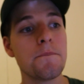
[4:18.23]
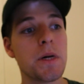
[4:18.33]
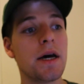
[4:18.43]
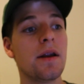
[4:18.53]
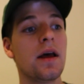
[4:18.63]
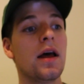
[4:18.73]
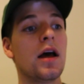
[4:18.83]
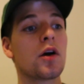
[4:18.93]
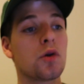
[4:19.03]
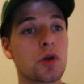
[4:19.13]
but
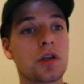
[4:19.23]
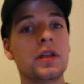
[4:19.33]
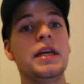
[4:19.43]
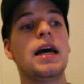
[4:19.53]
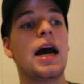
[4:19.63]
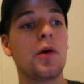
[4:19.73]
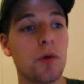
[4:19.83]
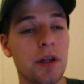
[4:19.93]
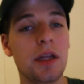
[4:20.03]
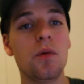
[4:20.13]
crucially, I
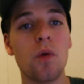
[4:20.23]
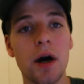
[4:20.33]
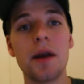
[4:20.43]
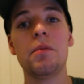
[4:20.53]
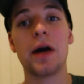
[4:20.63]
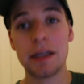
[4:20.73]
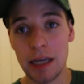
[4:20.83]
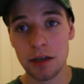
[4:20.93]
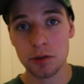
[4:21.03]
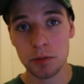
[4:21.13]
really want Mike
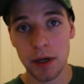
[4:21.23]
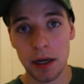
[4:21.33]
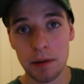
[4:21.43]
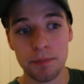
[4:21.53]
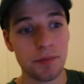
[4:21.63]
Daniels back.